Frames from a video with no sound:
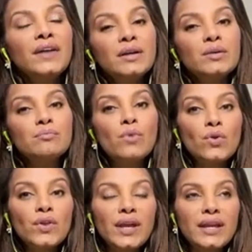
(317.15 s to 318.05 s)
I think
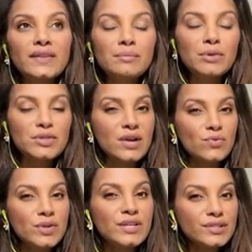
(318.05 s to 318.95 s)
more than anything, because
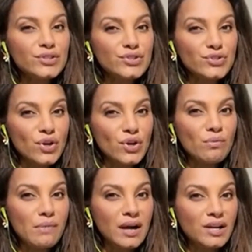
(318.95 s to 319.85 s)
I researched
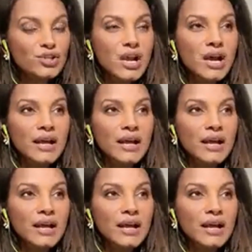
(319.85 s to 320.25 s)
so much,